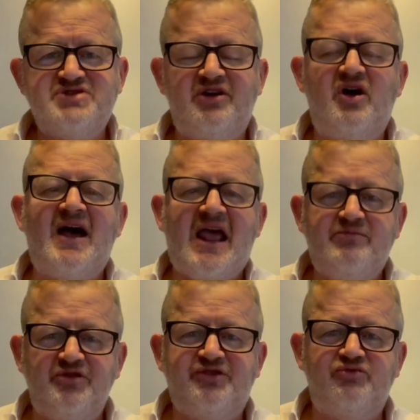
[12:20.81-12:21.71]
they're not
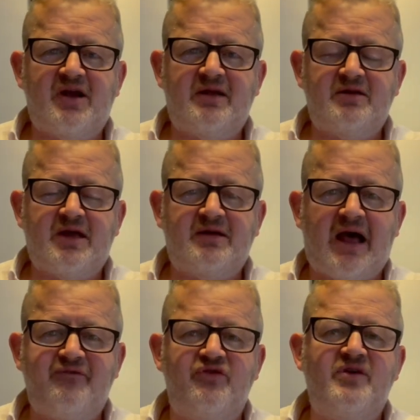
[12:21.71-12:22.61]
able to
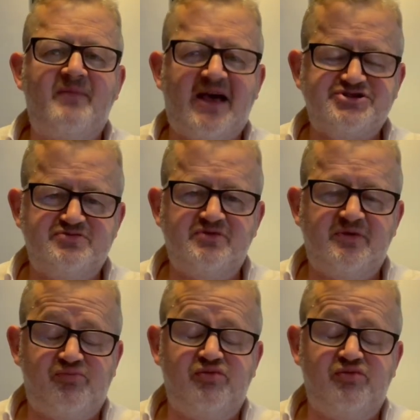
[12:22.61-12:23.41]
recover the maximum,